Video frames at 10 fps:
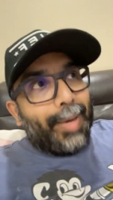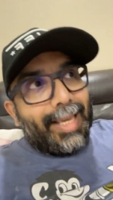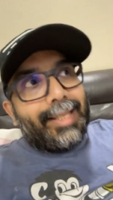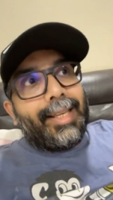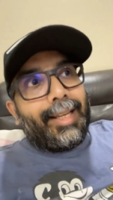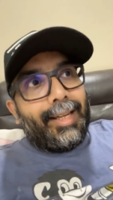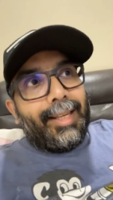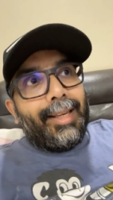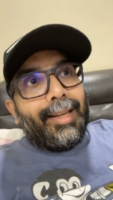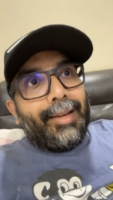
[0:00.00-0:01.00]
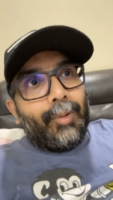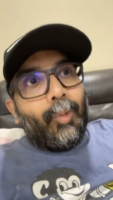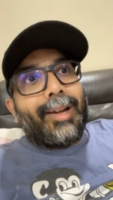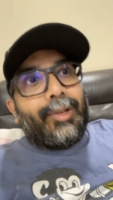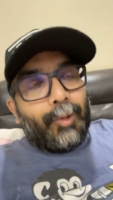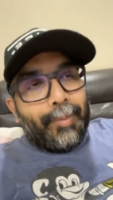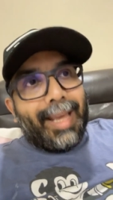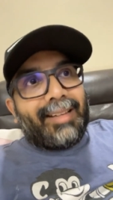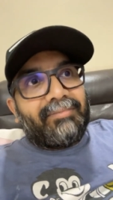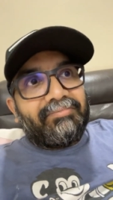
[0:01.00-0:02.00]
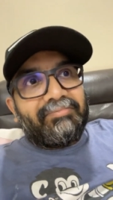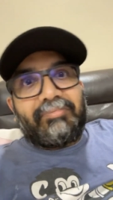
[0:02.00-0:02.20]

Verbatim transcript: basically want to make